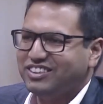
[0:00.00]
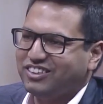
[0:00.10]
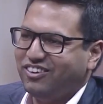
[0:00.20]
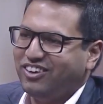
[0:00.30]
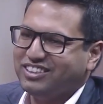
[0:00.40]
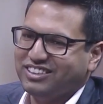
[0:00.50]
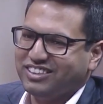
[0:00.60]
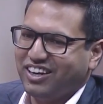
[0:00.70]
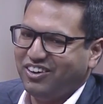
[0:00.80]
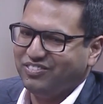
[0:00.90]
saw watches
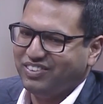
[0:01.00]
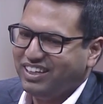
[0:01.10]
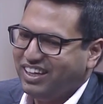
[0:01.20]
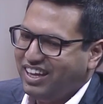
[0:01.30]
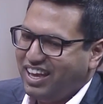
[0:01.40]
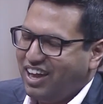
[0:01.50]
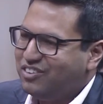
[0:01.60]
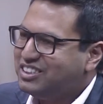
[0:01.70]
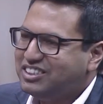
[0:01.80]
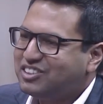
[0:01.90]
around me, and it
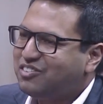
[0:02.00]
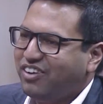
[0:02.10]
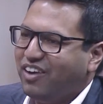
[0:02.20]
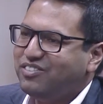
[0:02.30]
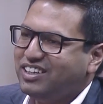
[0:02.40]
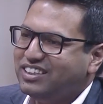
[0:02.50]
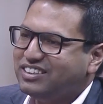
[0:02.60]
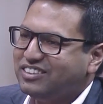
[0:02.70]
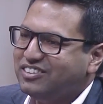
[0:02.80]
was just fabulous.